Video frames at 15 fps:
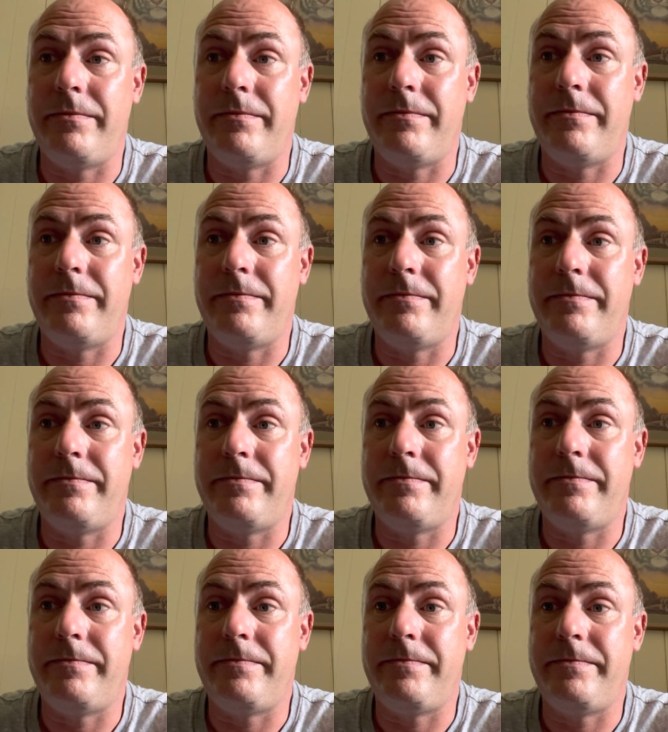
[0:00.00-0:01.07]

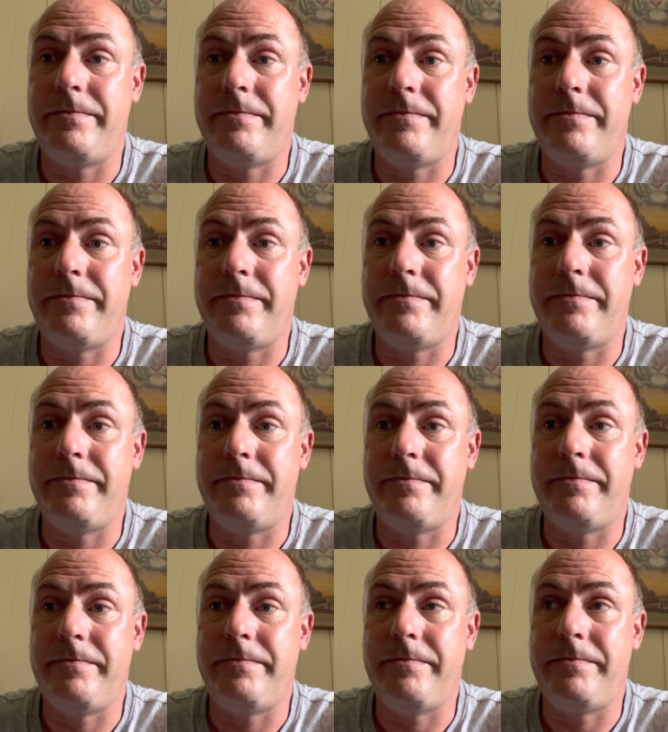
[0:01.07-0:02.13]

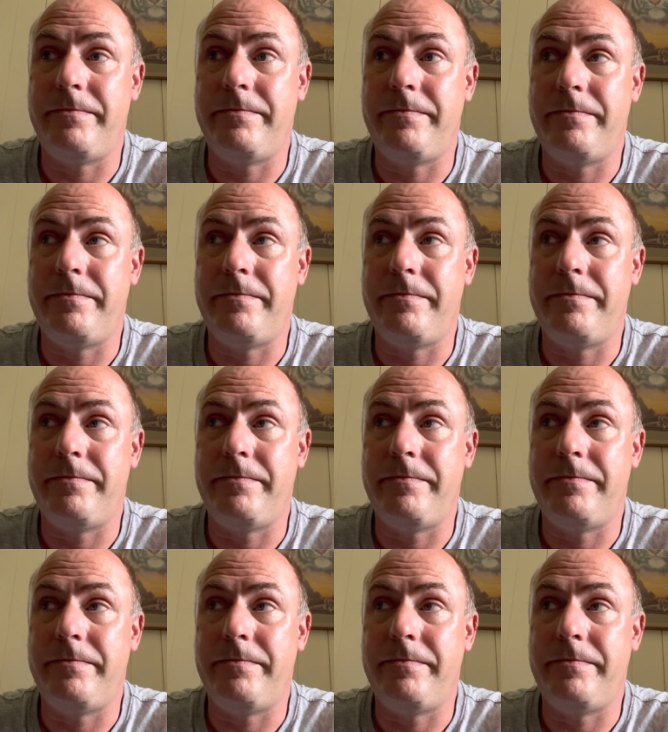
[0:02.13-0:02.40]
[no speech]